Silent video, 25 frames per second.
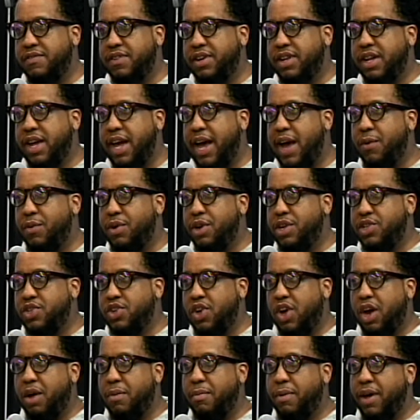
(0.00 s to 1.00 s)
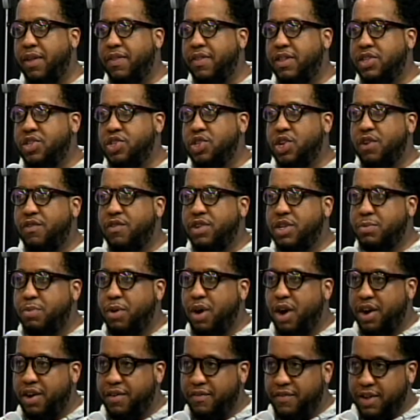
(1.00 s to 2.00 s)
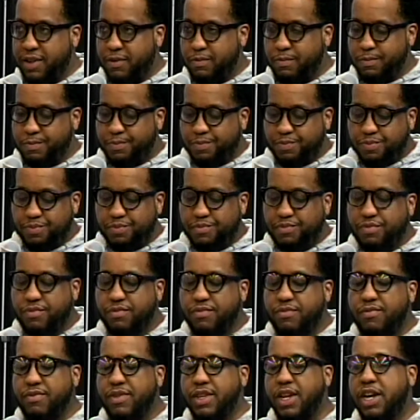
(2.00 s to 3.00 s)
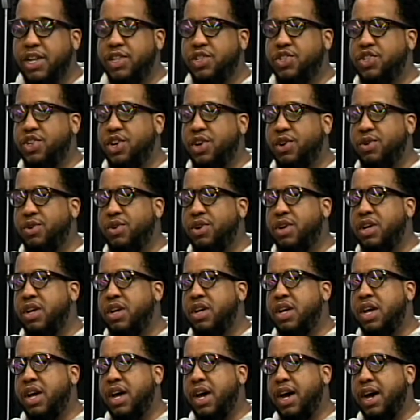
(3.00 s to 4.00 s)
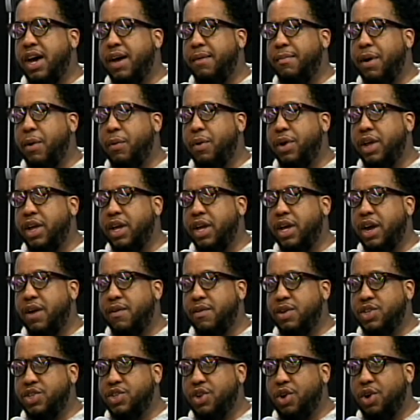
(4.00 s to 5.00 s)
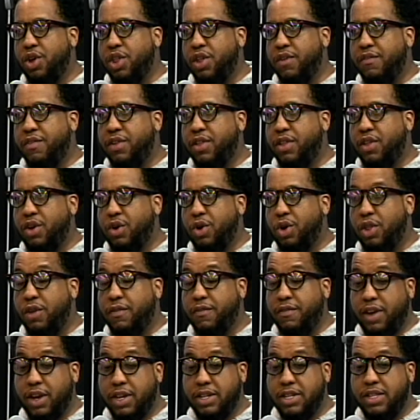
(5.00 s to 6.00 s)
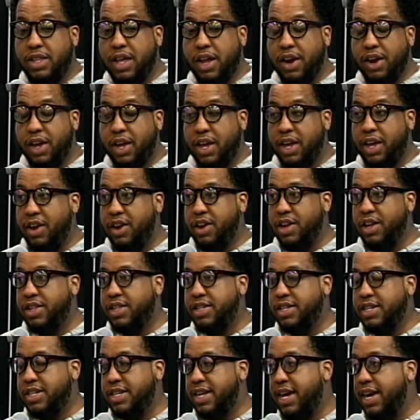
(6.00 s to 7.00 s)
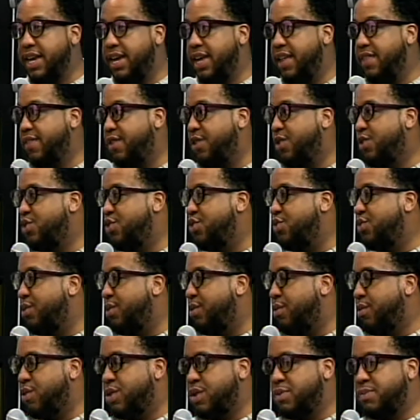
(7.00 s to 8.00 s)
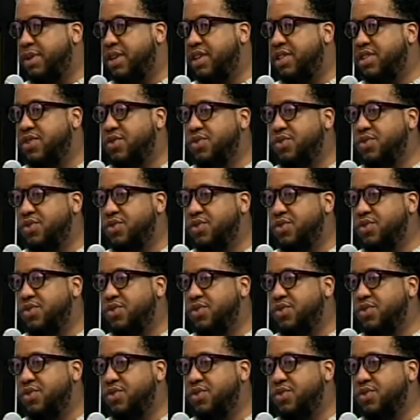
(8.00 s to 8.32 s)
of it. I want to talk about the service part of it. And so I want to encourage all of us that are here and tonight and those who we will speak